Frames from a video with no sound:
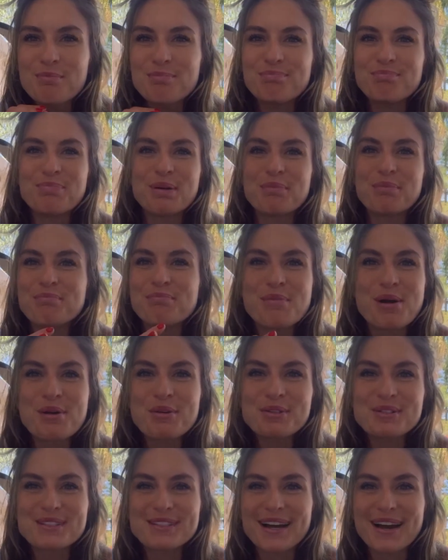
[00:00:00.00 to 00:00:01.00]
But
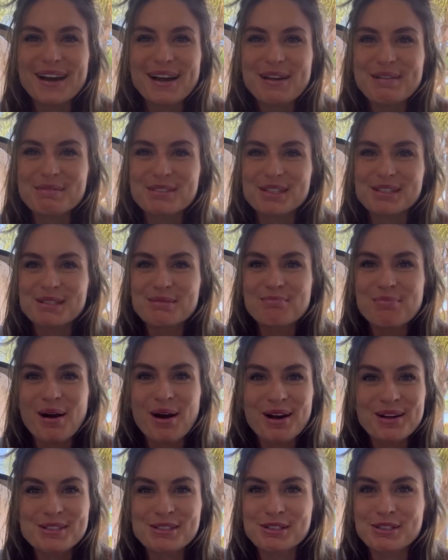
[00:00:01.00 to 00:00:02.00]
most times this
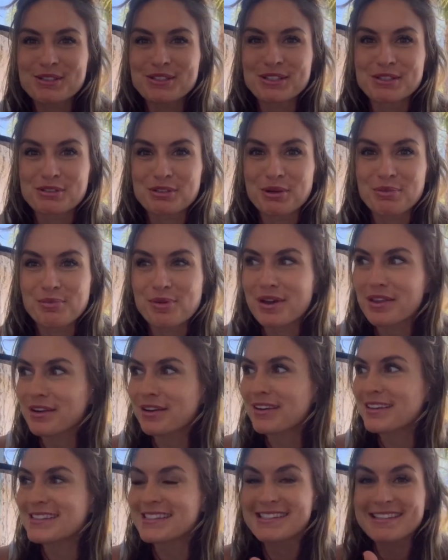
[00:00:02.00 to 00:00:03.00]
imposter syndrome, whether
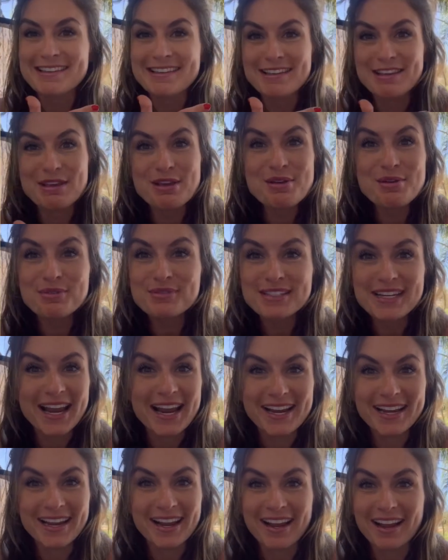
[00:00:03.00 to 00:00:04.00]
it's you
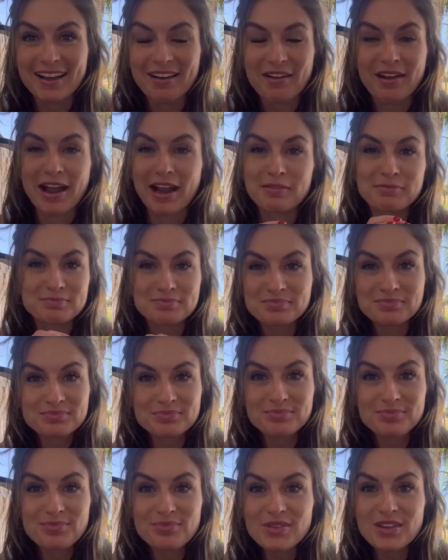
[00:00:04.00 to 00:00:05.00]
dating, okay,
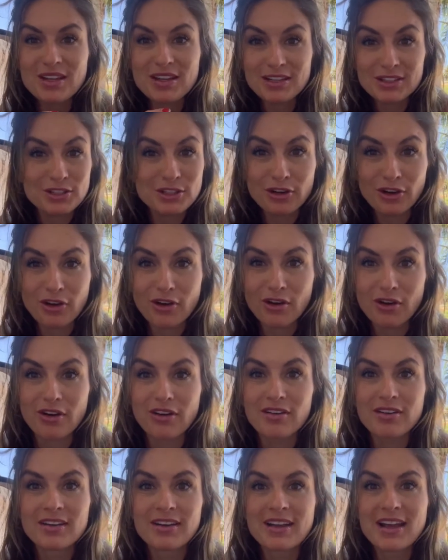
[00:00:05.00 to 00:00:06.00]
you're a girl,
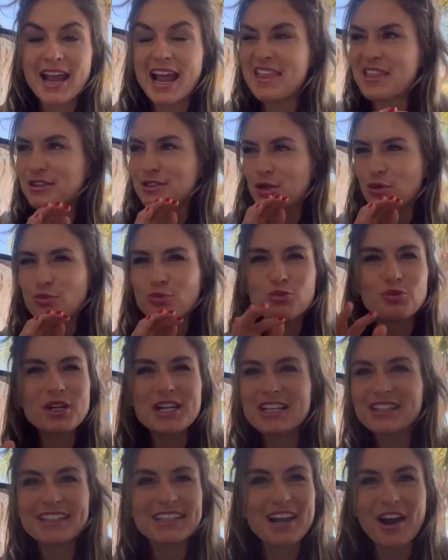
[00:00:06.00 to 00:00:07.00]
and there's a
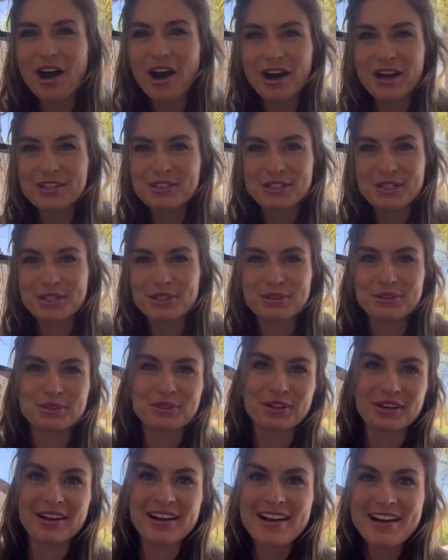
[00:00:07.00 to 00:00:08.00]
really hot dude
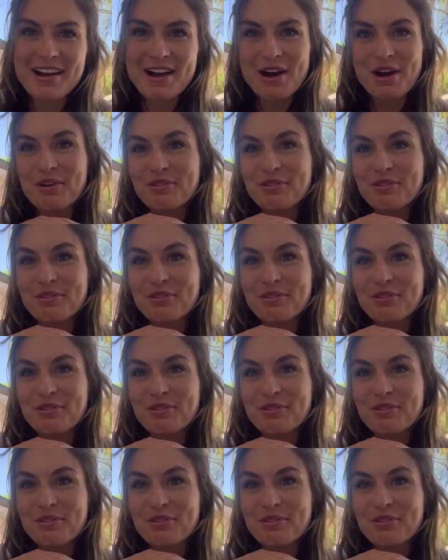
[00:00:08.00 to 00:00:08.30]
or a